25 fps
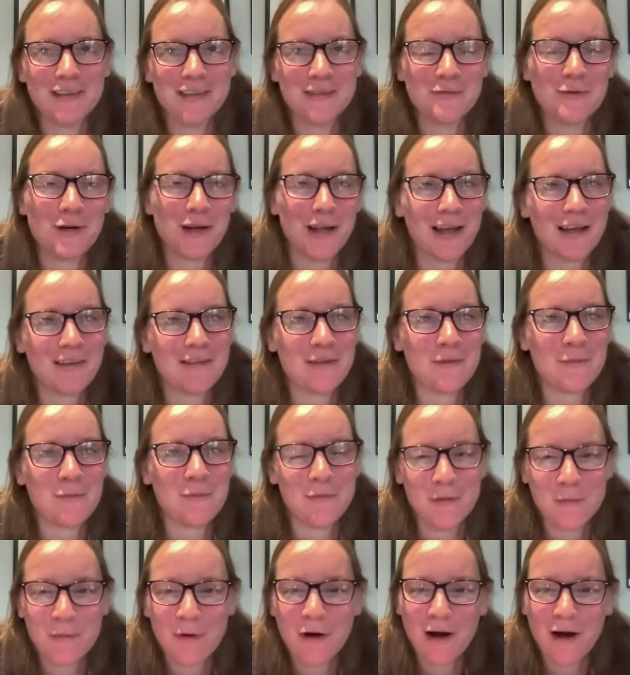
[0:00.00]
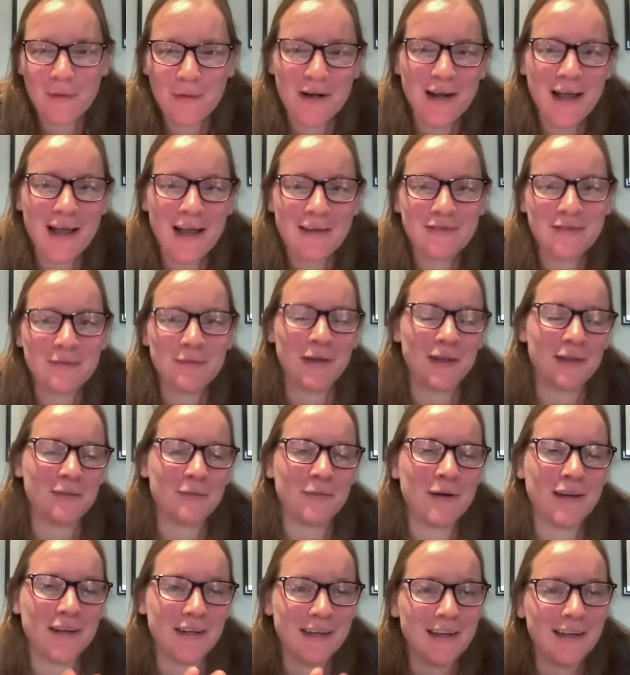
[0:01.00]
the part where I have to make the
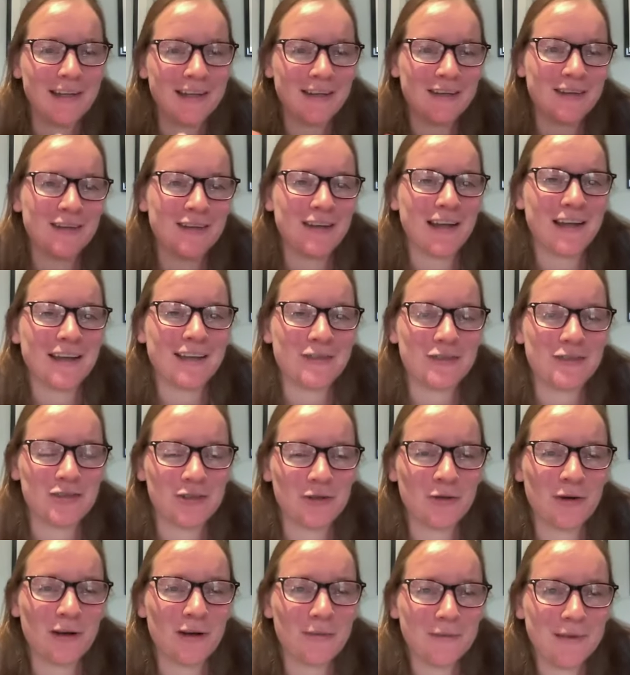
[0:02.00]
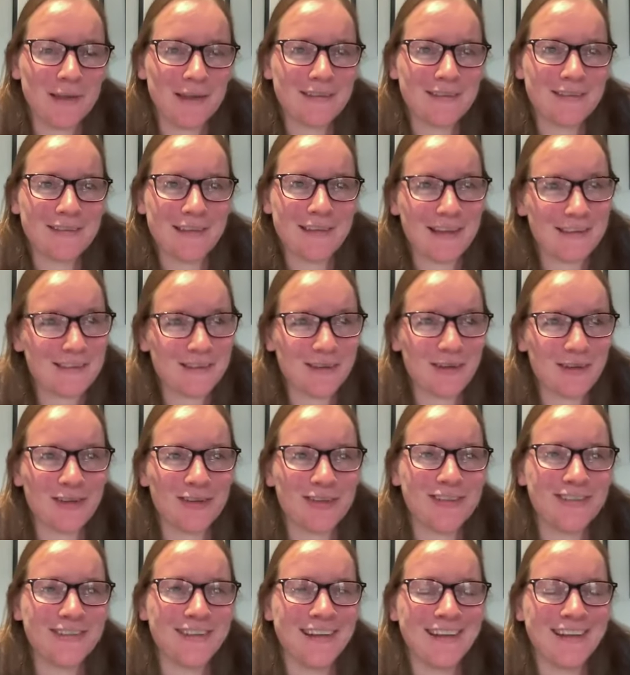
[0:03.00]
money, I can show up. That's good.